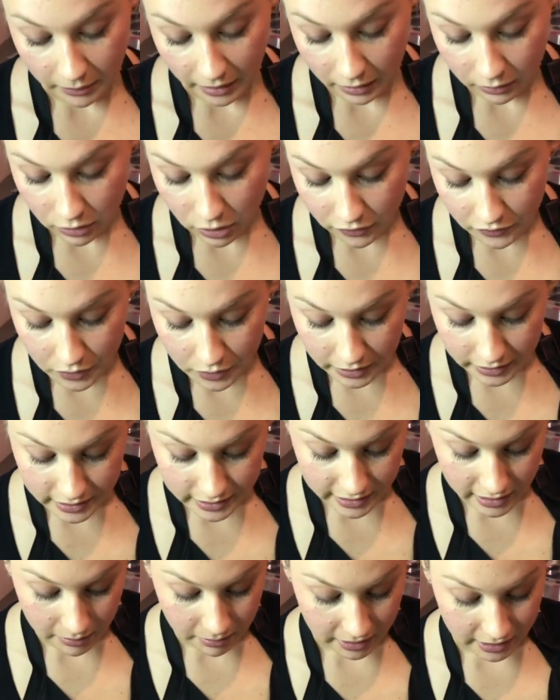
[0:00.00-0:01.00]
I don't know if you can
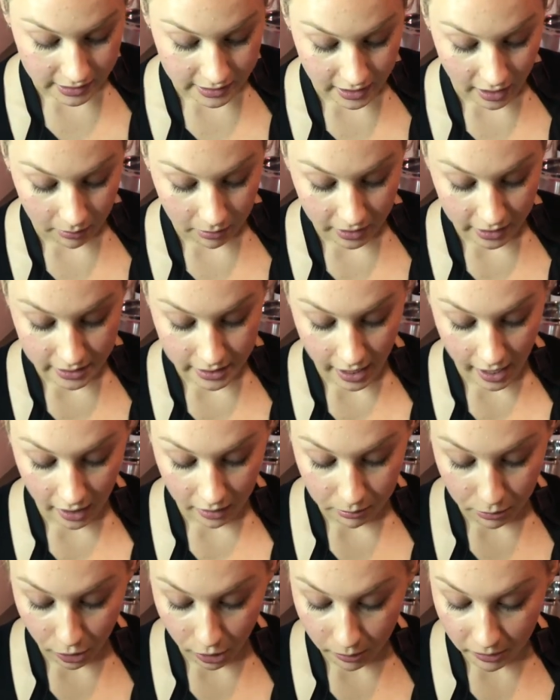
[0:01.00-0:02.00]
see, but Deb has had
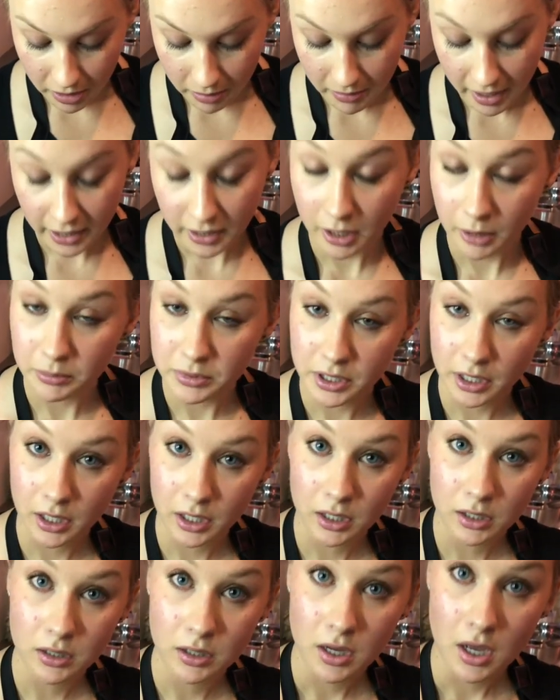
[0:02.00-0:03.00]
permanent makeup
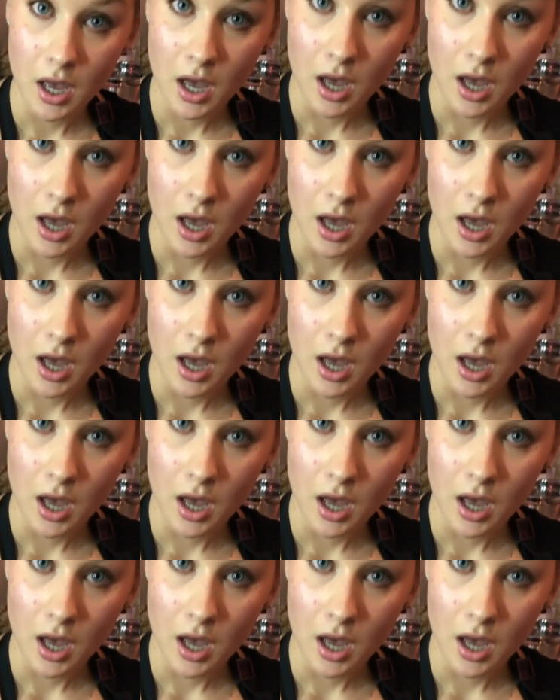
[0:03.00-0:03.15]
done